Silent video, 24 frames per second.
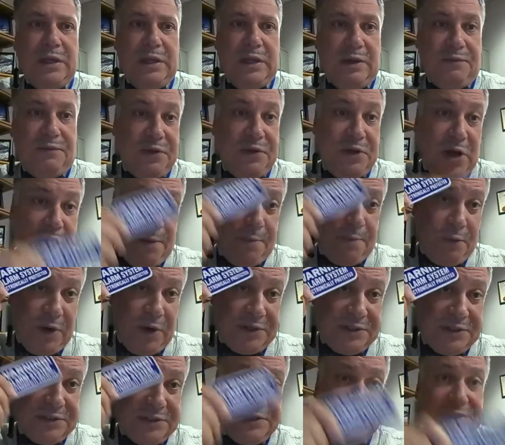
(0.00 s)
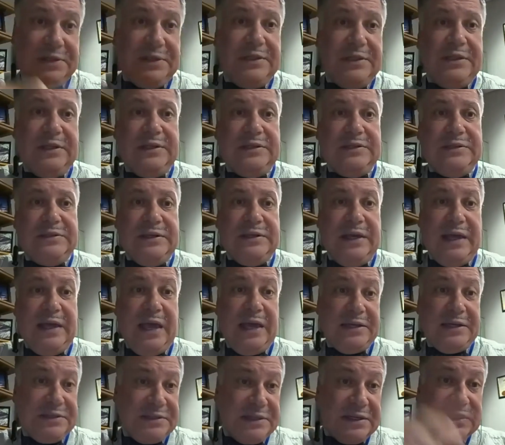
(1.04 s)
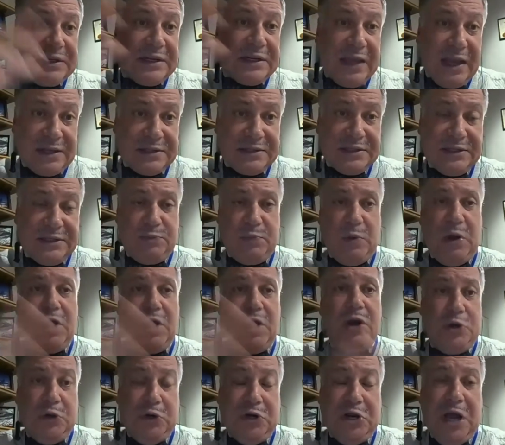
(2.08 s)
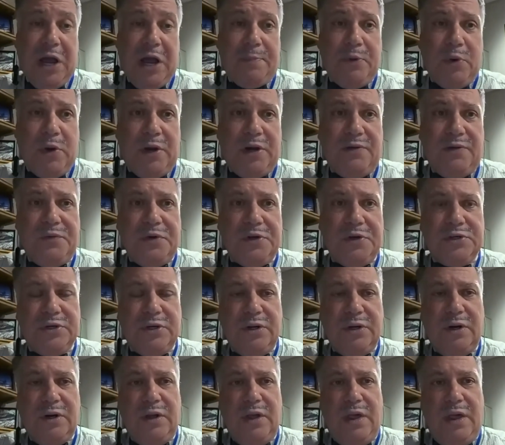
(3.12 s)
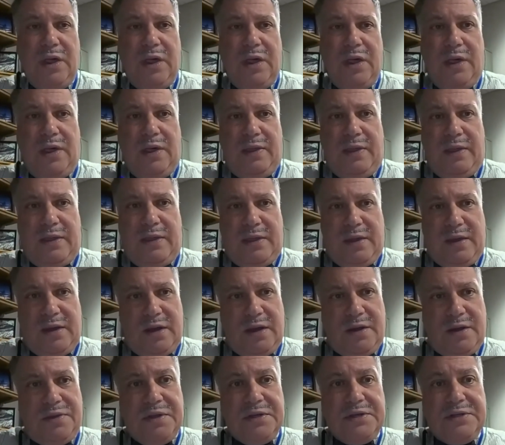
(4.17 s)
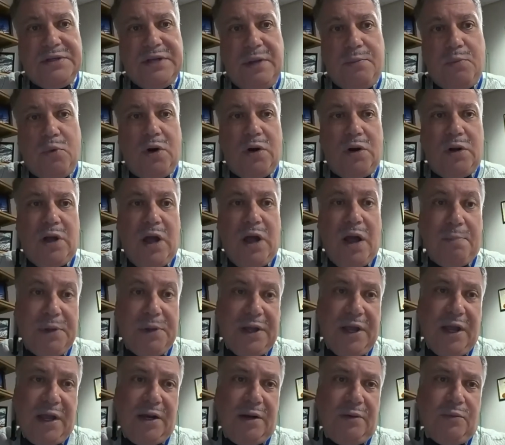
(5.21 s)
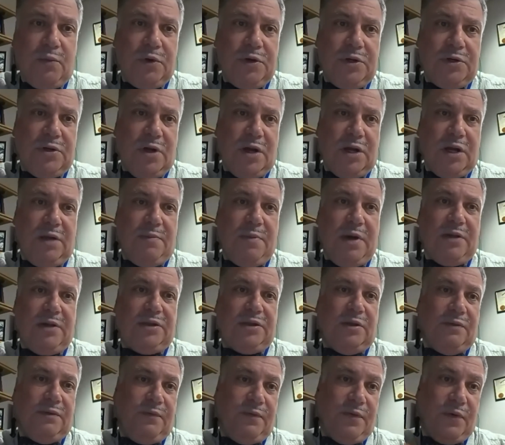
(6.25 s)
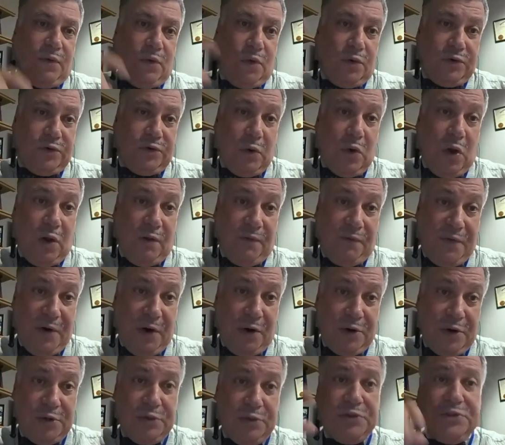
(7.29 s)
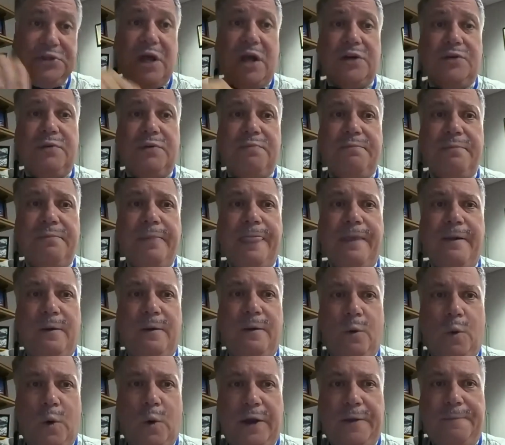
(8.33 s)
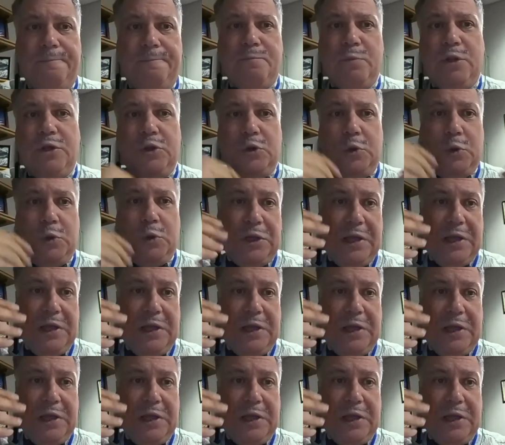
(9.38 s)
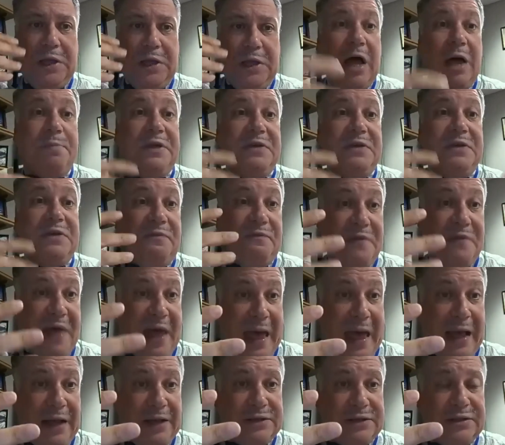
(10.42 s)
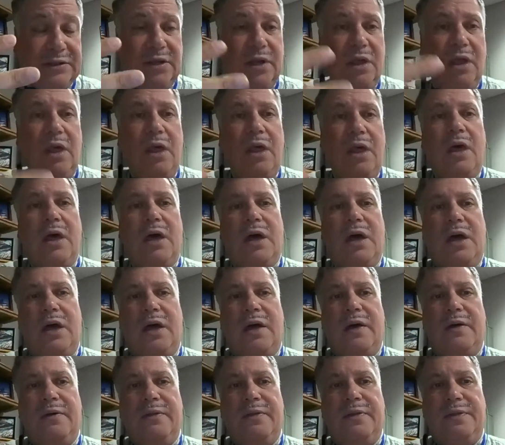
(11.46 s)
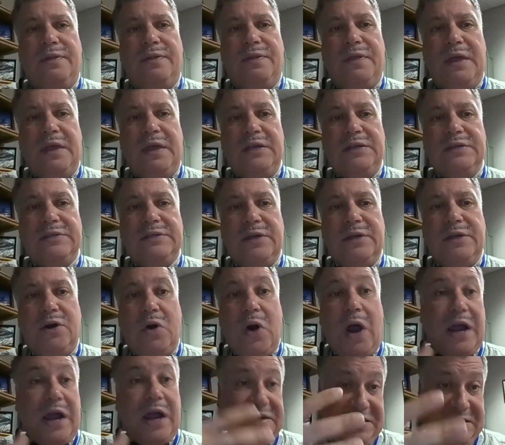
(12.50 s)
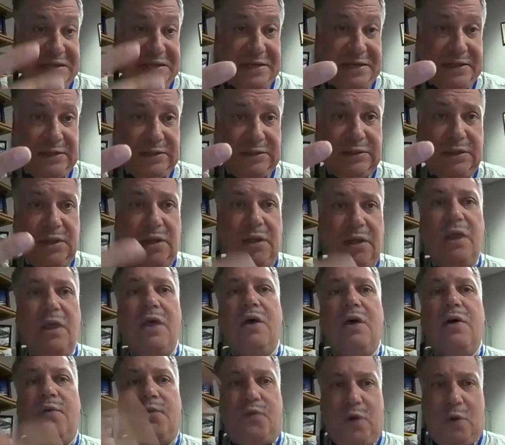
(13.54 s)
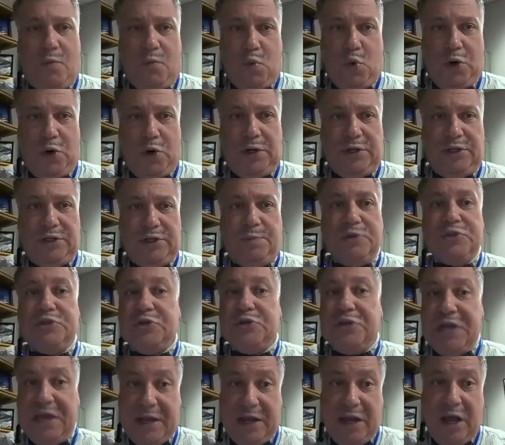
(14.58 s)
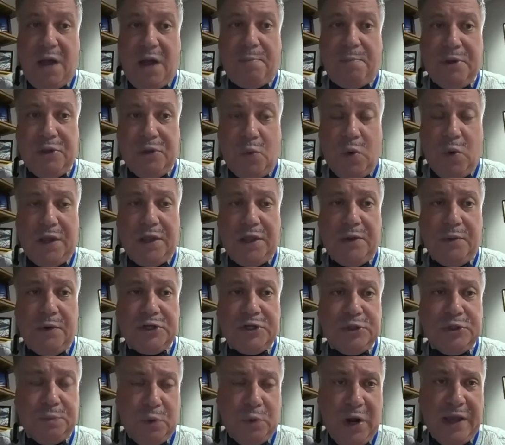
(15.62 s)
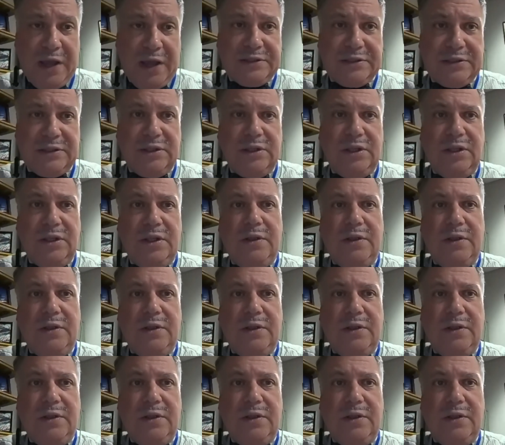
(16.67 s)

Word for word: If the copyright still is extant and hasn't expired, you're a copyright infringer. Uh, things get more complicated when you're talking about the so-called fair use doctrine, right? You're allowed to copy facts, uh, things that are ideas from works, but you can't copy the way they're expressed.